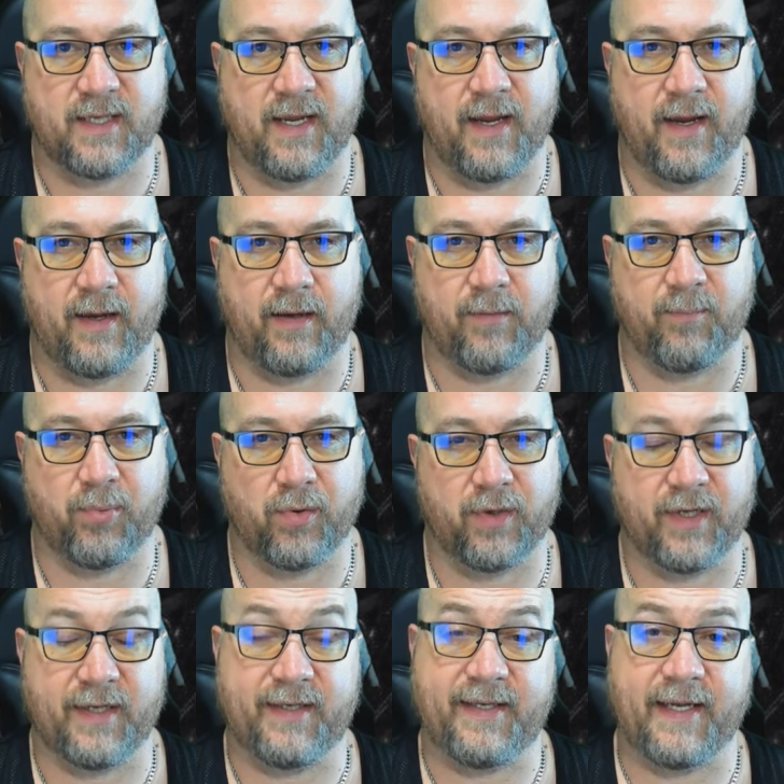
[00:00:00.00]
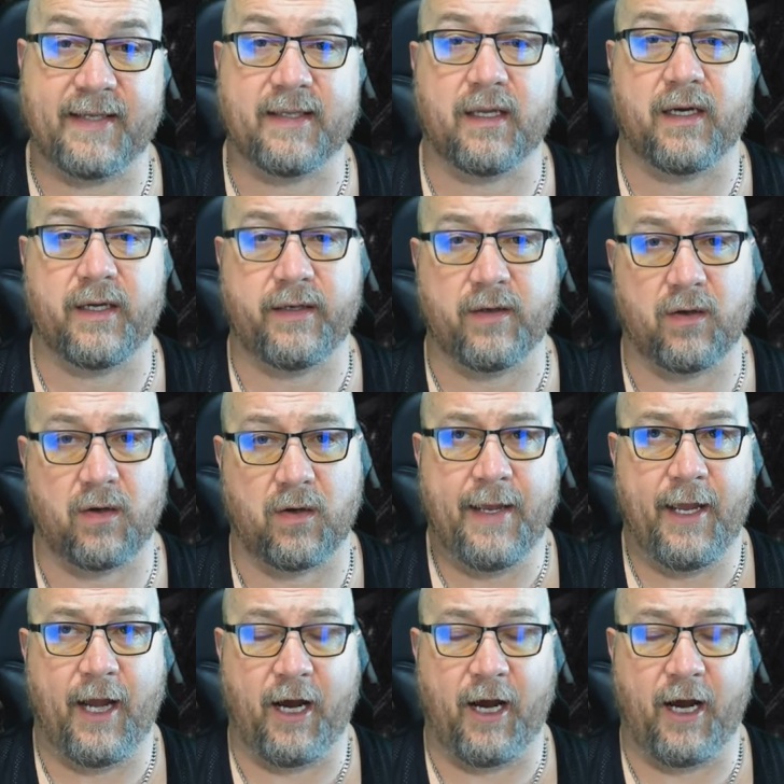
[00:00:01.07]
and put a deadline on